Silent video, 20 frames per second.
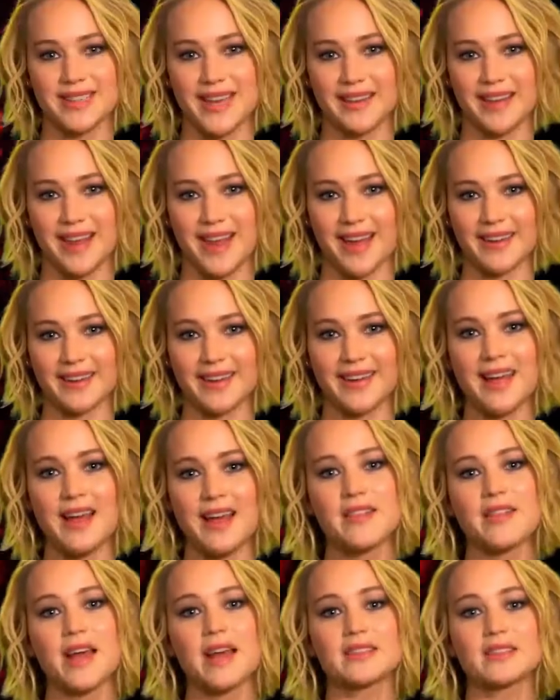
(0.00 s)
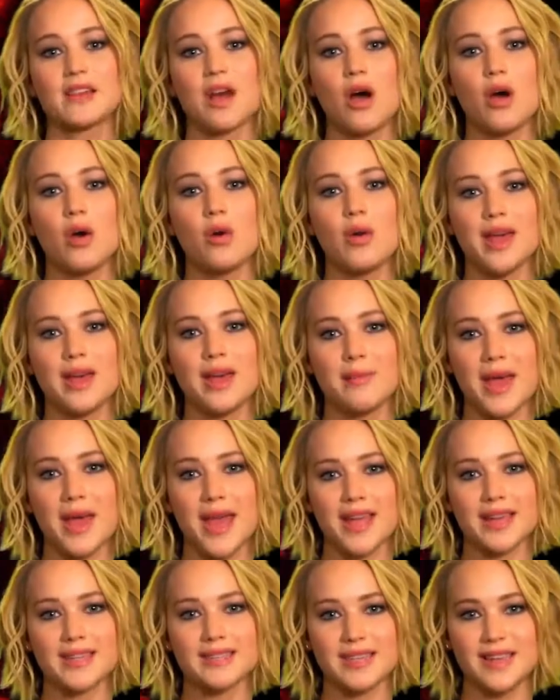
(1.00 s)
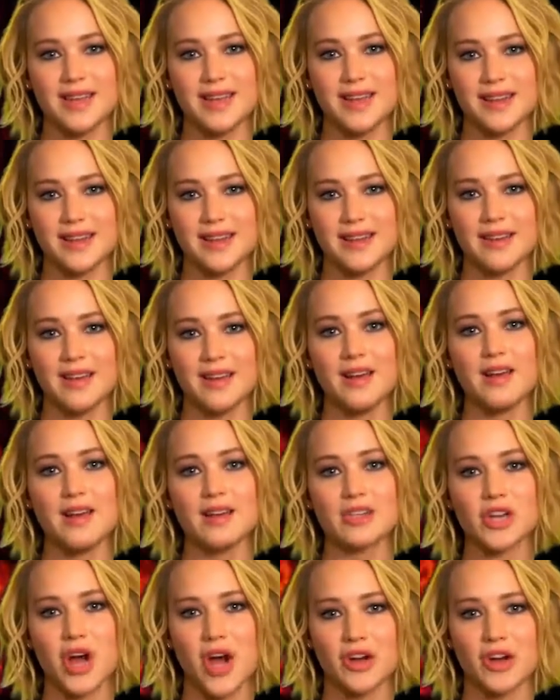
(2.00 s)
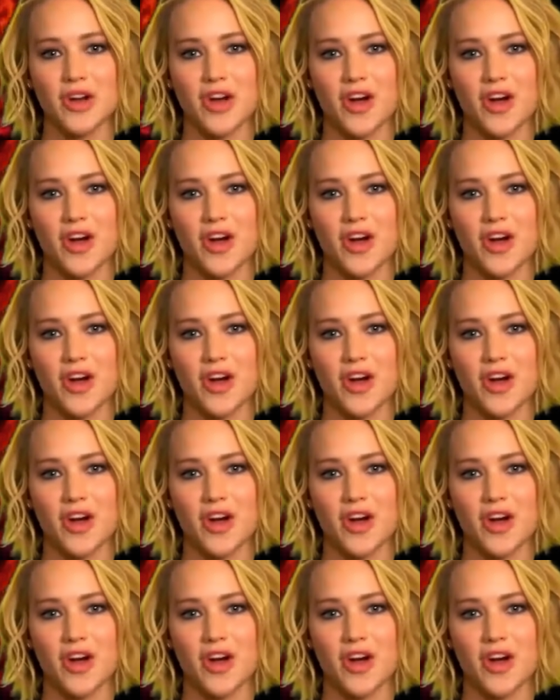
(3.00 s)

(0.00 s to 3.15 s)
Celebrating the abilities and accomplishments of people with